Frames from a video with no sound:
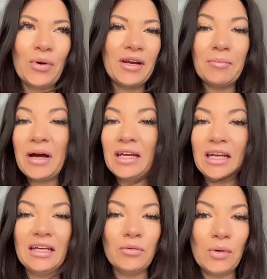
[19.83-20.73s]
what
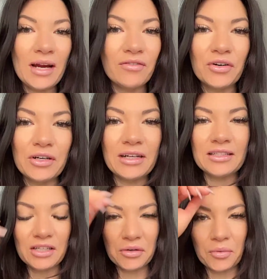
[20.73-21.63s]
money, whatever it
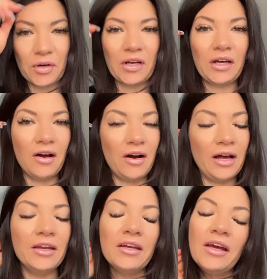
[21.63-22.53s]
is that you're working
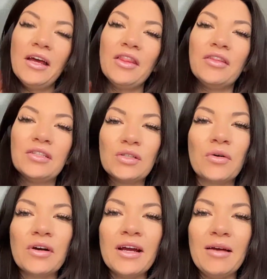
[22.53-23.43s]
on. The
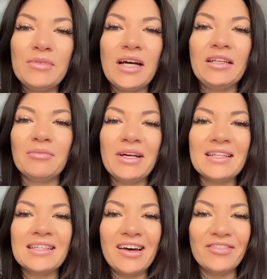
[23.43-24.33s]
story I'm telling
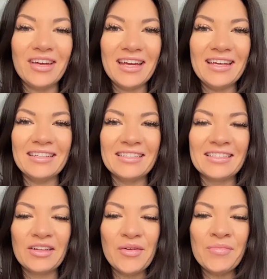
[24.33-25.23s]
myself
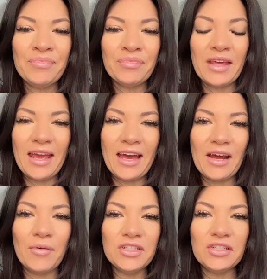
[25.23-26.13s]
is.
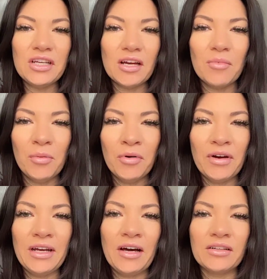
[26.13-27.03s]
And I want you to take a
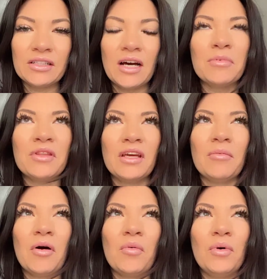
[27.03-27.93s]
moment right now to stop and
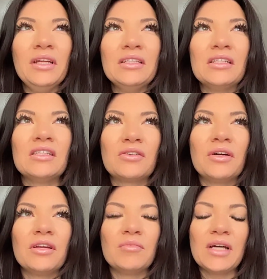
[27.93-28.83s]
think about, what is the
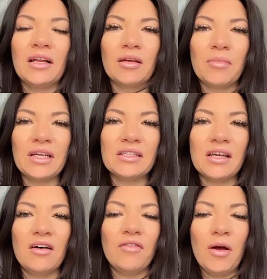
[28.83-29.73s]
story that I'm telling
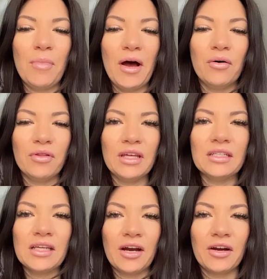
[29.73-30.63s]
myself about
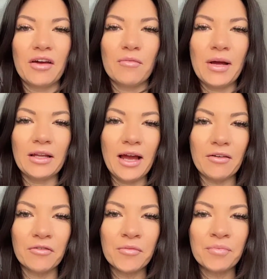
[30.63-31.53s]
this area of my
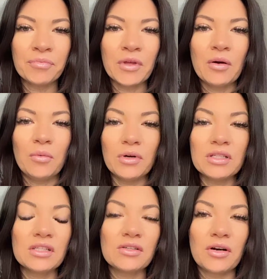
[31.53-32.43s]
life? What
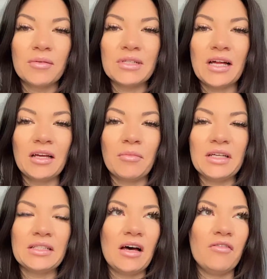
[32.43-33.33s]
is the story I'm telling
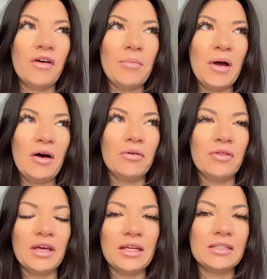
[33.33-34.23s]
myself
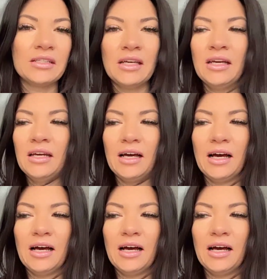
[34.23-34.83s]
about this